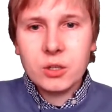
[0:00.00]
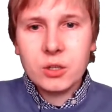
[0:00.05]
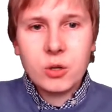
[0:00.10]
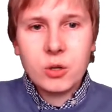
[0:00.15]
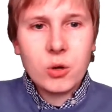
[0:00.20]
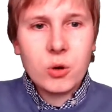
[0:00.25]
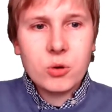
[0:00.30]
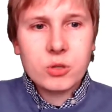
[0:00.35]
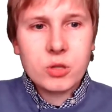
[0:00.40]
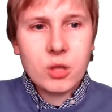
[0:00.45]
you
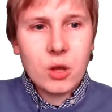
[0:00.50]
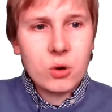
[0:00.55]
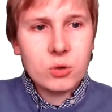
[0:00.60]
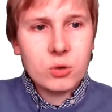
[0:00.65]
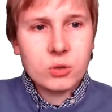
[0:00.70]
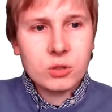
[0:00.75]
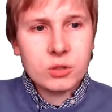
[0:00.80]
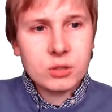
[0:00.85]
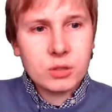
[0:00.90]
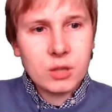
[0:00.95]
use
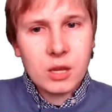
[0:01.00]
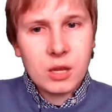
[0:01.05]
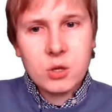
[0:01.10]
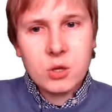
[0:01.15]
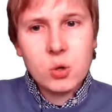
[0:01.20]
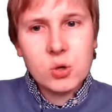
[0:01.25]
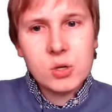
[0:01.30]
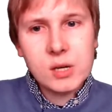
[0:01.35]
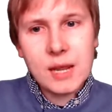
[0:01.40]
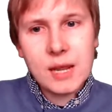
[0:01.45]
those
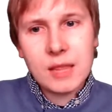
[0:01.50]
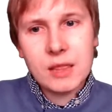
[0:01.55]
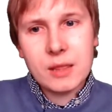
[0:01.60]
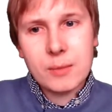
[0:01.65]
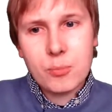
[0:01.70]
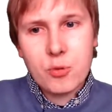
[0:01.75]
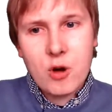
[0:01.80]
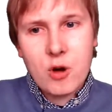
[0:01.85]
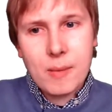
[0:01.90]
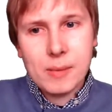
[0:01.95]
usually at the
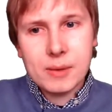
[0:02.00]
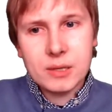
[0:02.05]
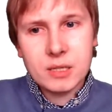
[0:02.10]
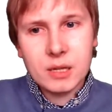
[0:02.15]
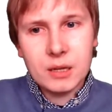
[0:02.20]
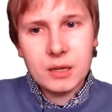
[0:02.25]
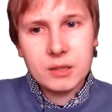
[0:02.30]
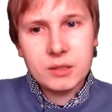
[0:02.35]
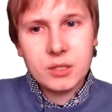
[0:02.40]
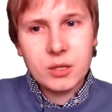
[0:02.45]

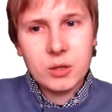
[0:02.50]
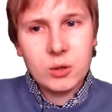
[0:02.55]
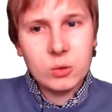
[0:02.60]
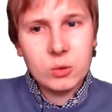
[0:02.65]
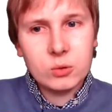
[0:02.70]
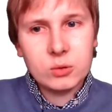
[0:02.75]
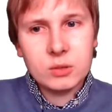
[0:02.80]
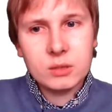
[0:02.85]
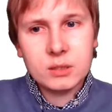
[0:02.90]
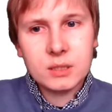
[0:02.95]
perimeter to